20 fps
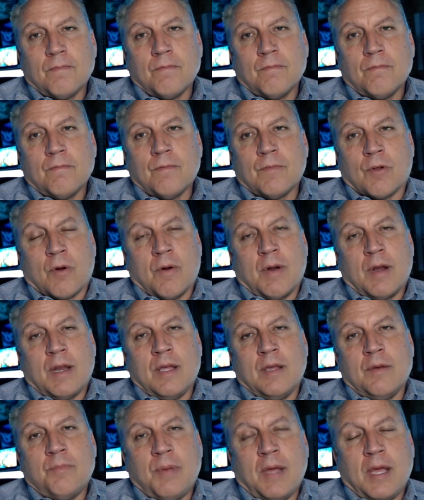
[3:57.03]
They're
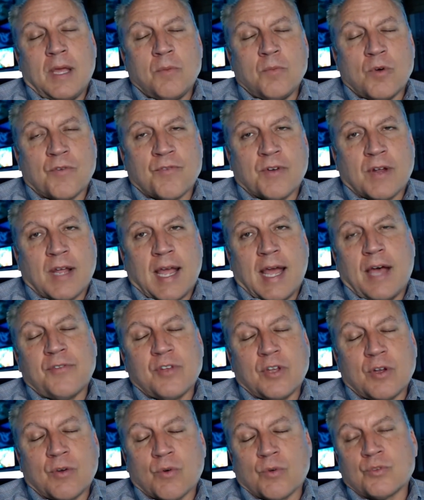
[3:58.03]
already paying more for gas
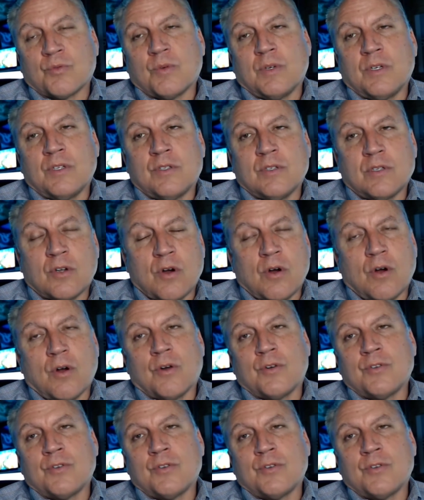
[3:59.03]
and groceries and cars